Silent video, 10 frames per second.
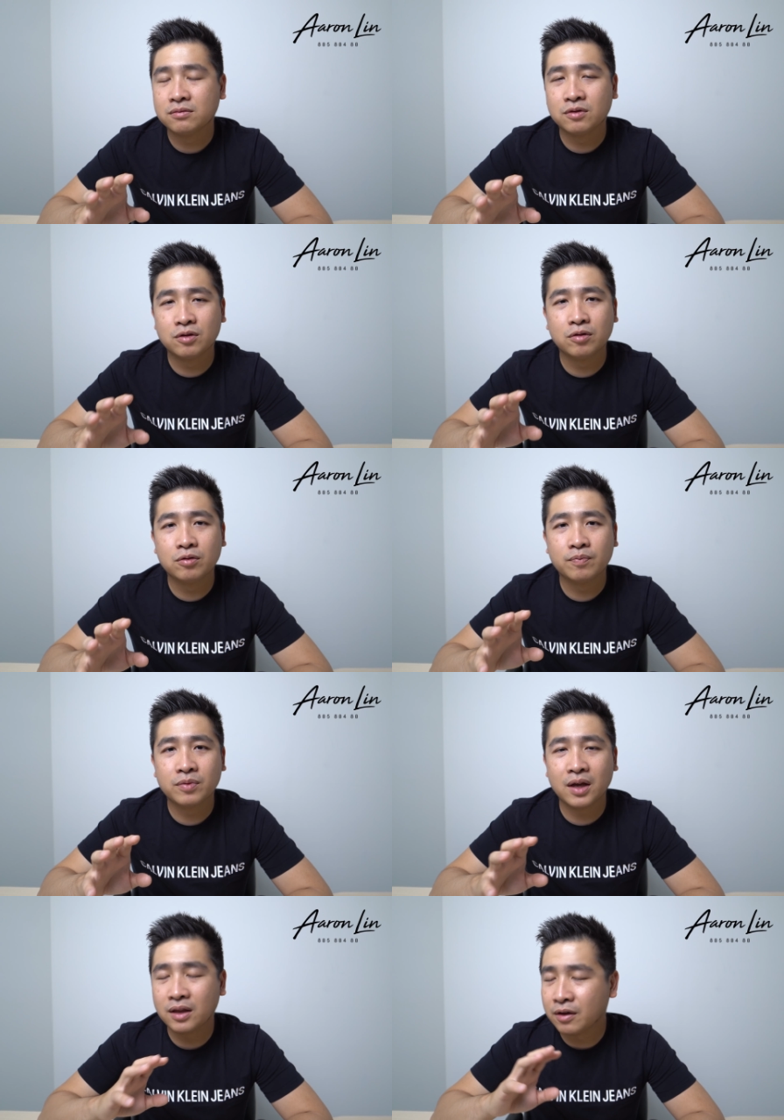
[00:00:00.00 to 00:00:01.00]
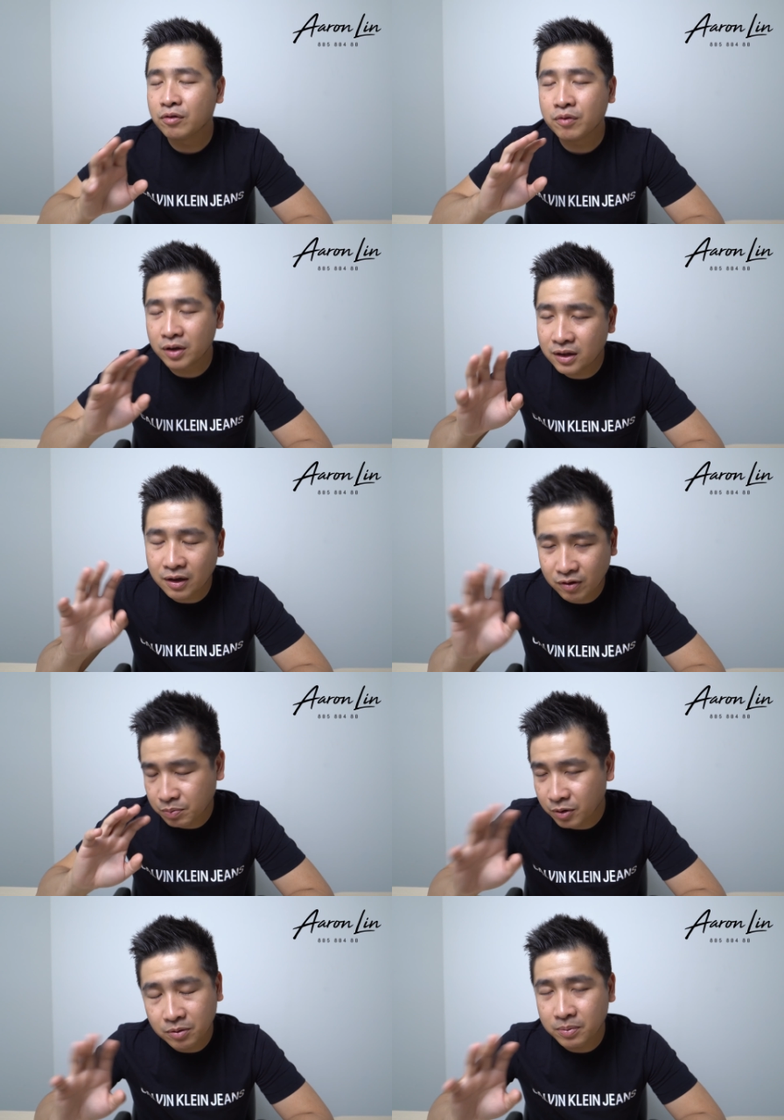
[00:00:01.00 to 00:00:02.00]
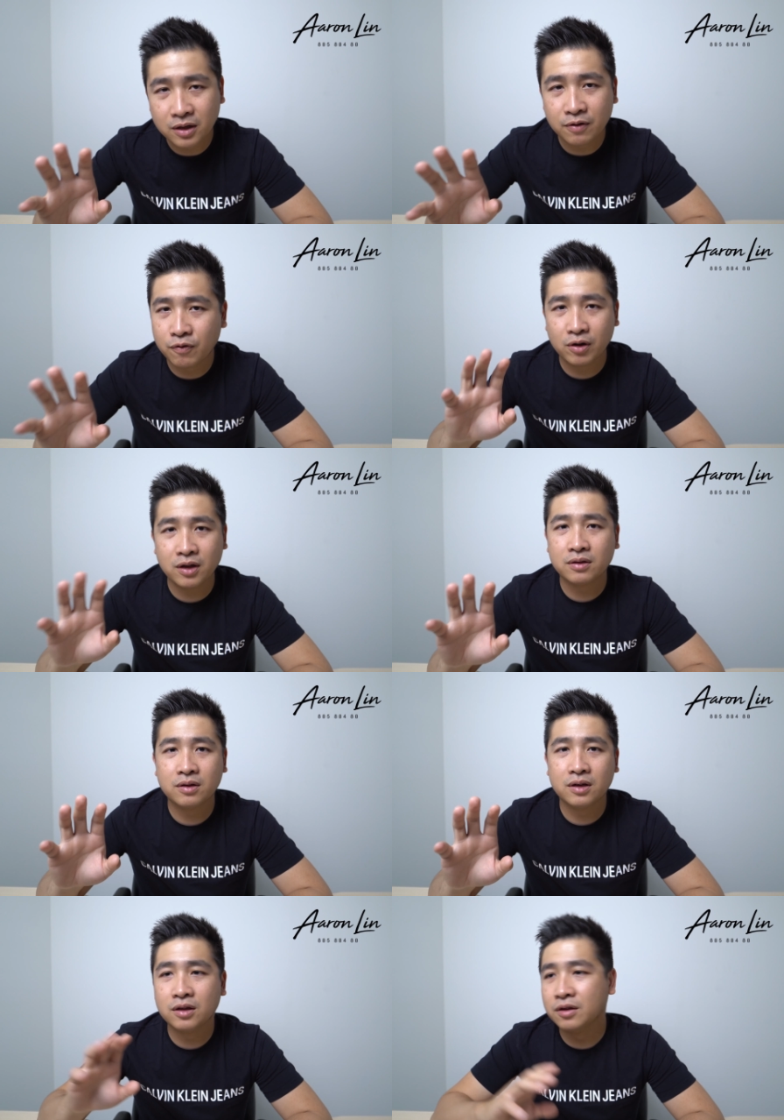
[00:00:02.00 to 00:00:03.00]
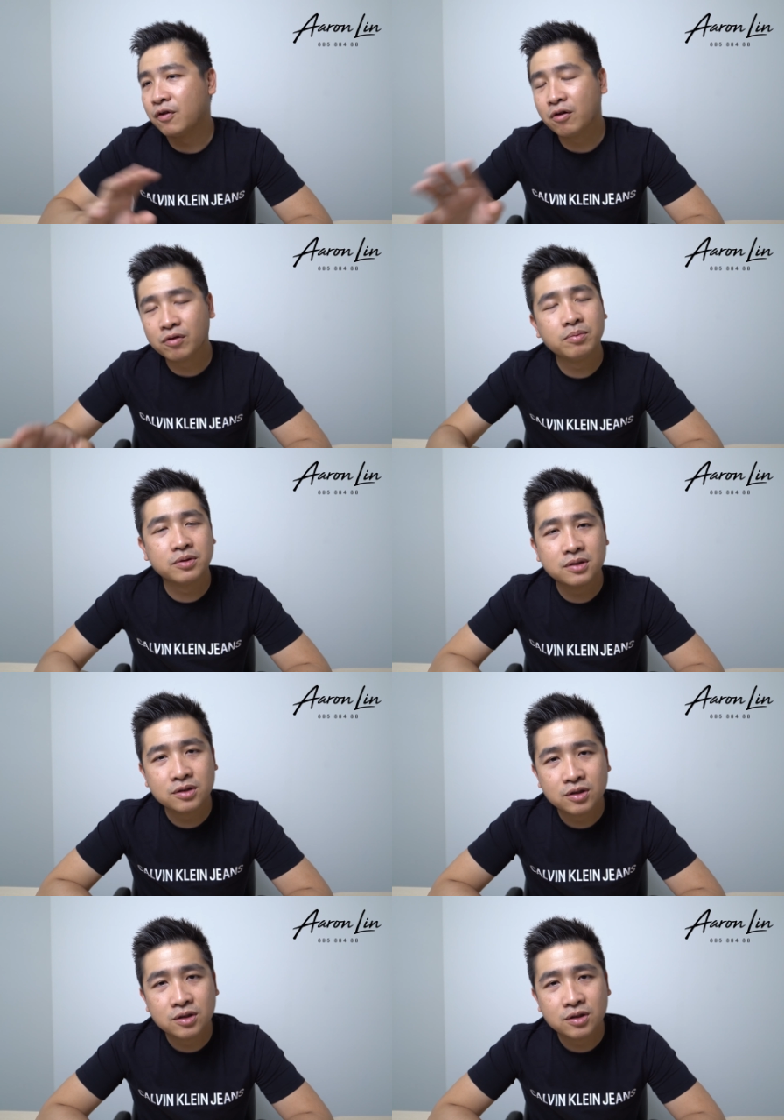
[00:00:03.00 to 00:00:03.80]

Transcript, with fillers: You know, they don't really take responsibility for it in the forums.